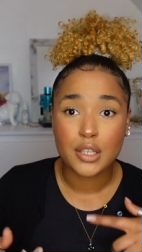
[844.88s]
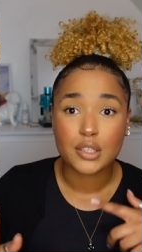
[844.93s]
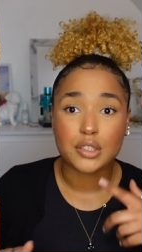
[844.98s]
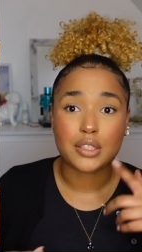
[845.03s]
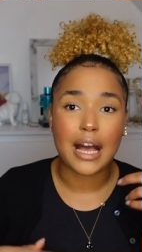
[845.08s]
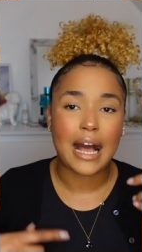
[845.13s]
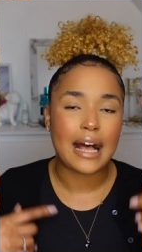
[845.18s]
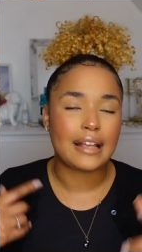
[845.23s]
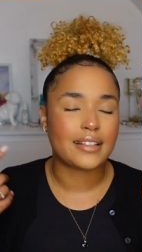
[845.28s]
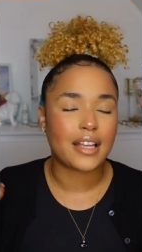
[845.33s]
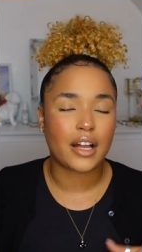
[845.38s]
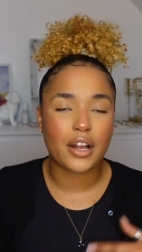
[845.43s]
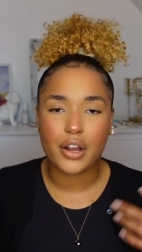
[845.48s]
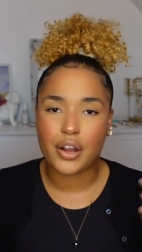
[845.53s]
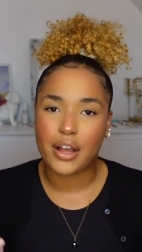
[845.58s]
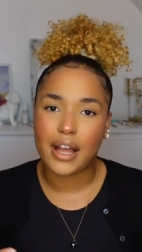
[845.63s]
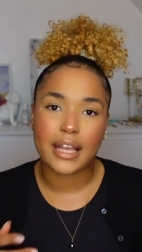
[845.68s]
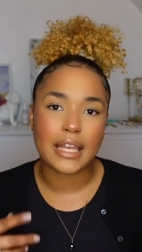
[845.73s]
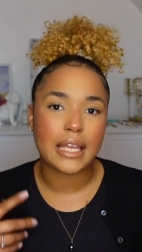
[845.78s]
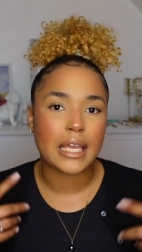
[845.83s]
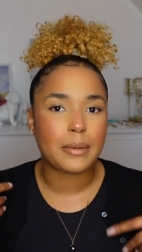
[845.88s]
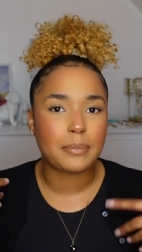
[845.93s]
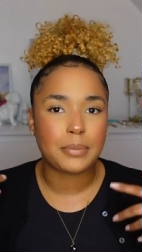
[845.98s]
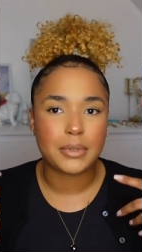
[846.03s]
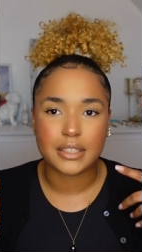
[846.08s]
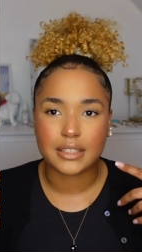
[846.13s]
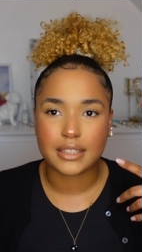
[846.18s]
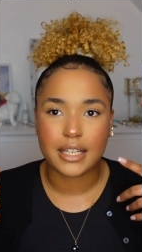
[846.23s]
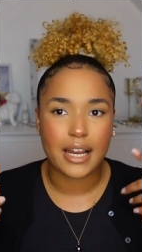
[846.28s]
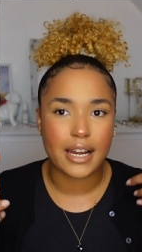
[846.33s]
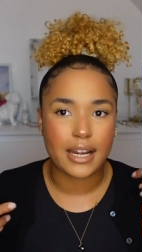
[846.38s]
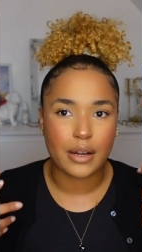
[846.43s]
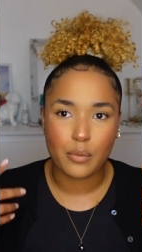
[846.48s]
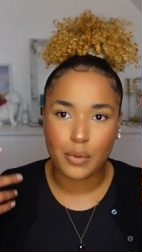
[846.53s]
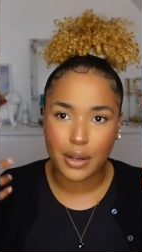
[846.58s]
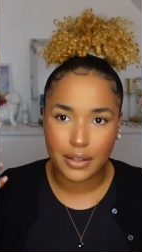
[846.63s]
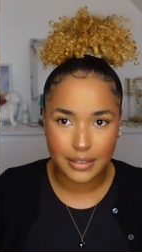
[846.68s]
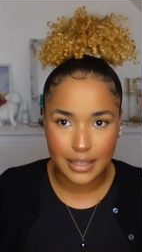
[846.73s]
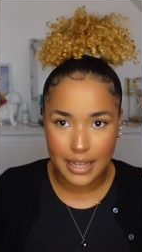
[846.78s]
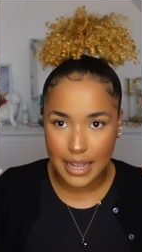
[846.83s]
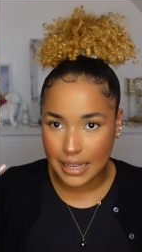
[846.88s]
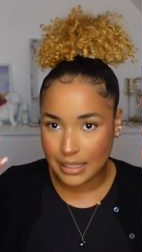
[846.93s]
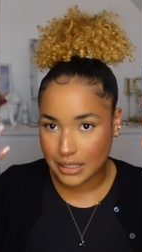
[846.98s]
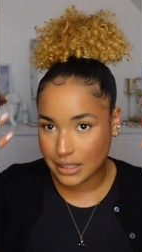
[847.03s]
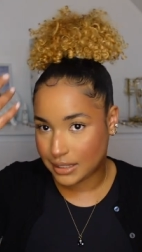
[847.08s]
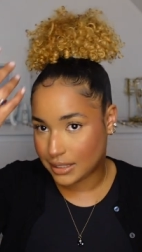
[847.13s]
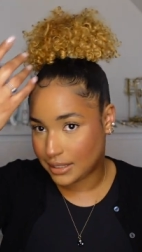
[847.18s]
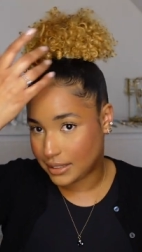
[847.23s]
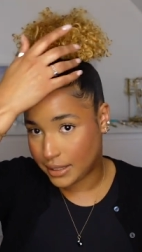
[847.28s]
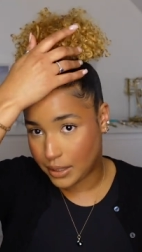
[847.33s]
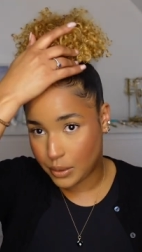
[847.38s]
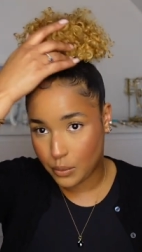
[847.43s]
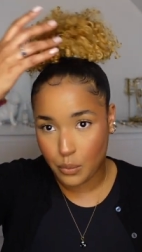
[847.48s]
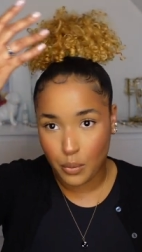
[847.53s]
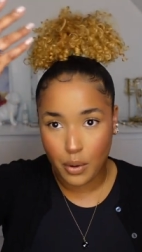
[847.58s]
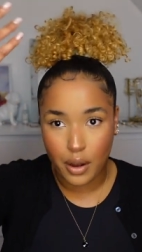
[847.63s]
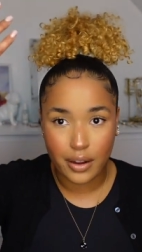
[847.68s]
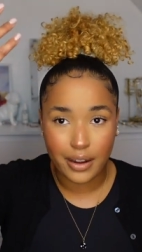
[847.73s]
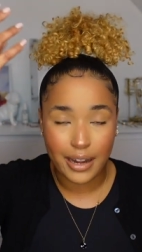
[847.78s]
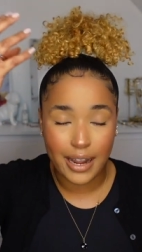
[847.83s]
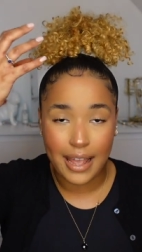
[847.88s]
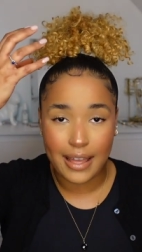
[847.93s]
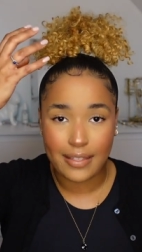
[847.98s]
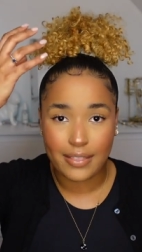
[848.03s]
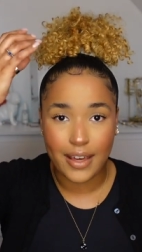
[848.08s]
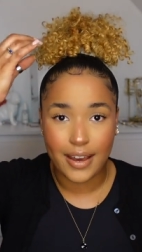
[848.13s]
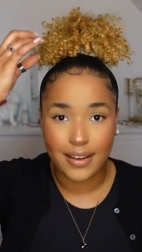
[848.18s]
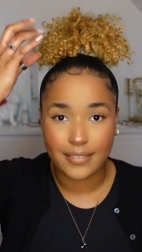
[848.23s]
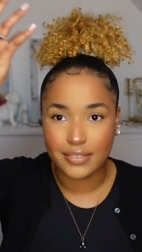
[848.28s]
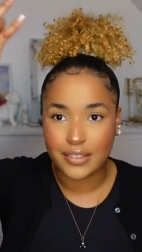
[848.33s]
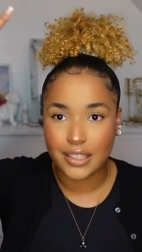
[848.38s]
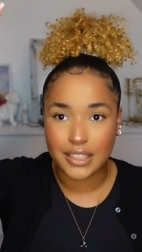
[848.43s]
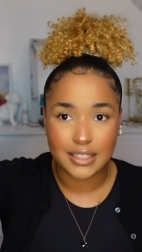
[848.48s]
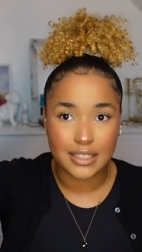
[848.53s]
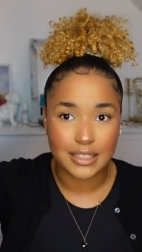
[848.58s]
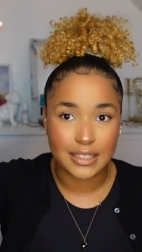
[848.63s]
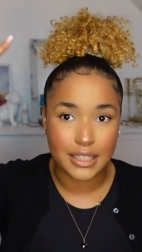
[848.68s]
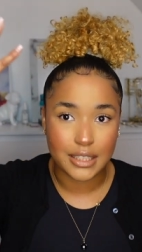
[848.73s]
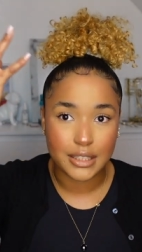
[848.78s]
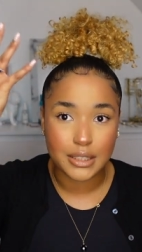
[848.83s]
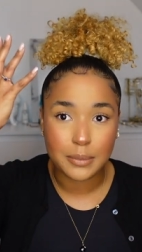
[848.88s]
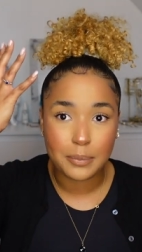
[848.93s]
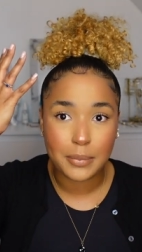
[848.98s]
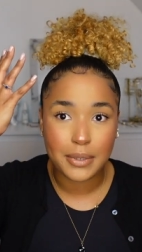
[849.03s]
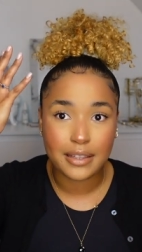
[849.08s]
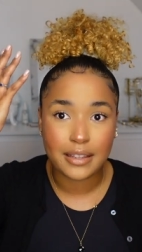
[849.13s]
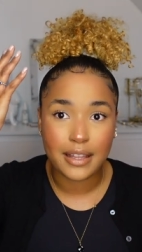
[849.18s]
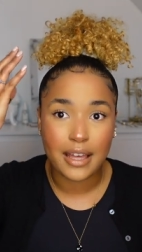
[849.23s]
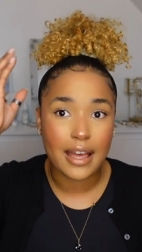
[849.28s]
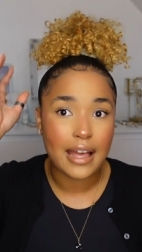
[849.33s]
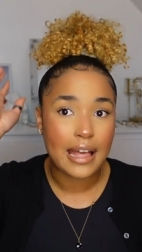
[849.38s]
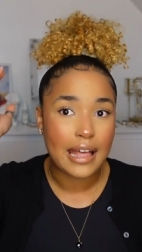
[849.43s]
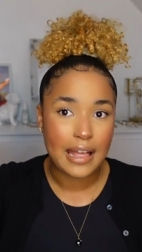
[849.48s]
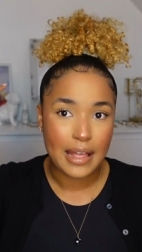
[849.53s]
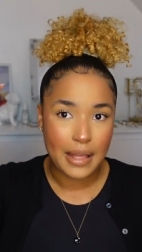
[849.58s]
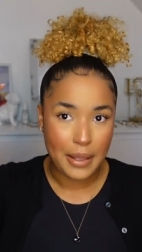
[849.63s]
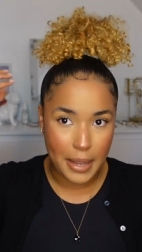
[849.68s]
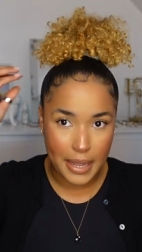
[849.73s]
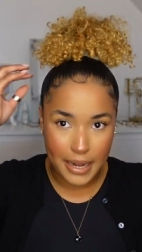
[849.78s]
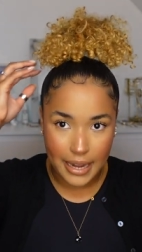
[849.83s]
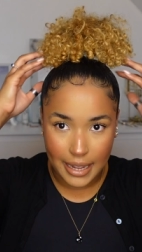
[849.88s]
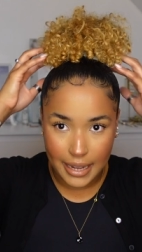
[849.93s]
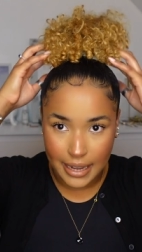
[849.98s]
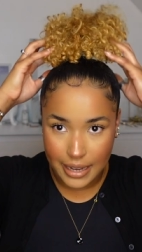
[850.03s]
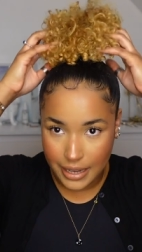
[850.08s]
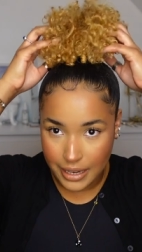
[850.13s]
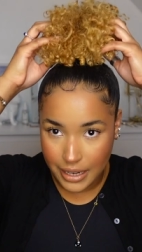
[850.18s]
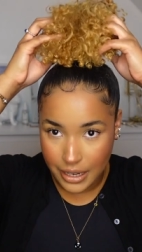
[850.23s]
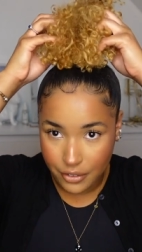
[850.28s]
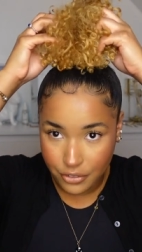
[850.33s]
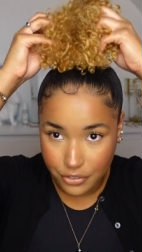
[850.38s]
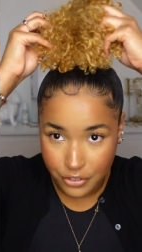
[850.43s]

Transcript: So as I go, I keep just cutting. One day I just see one hair that doesn't need to be there and I cut it.